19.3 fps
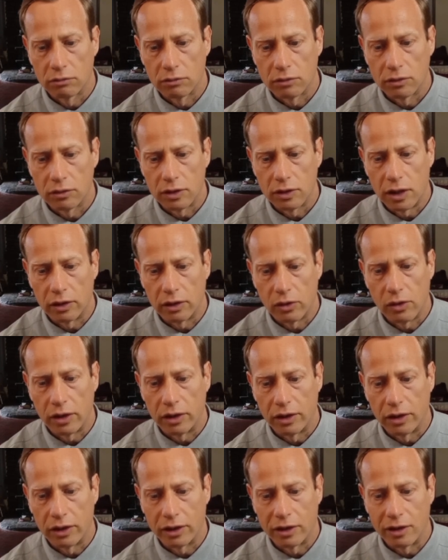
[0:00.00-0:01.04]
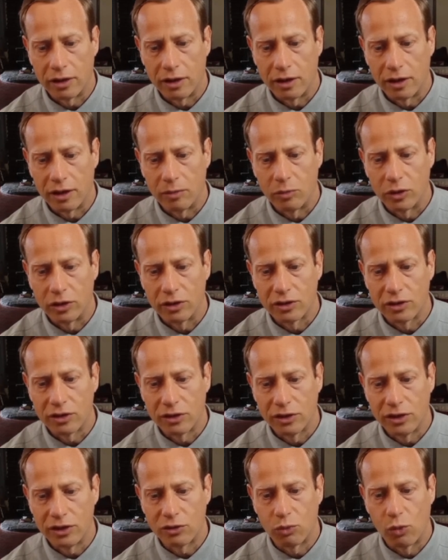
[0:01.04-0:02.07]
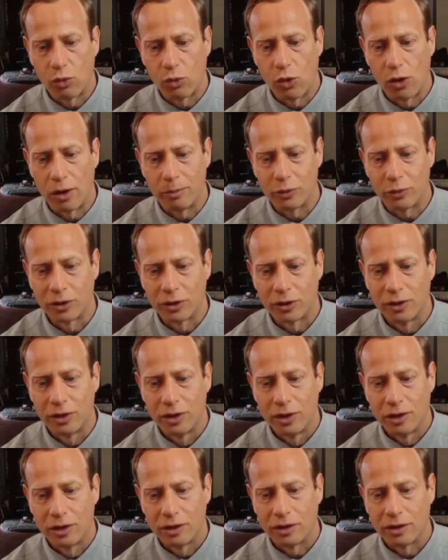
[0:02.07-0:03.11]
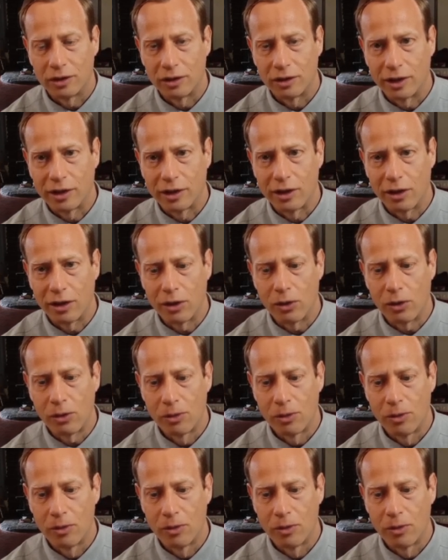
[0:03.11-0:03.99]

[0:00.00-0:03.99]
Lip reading: Not quite like an egg, but it's at least warped. Now let go.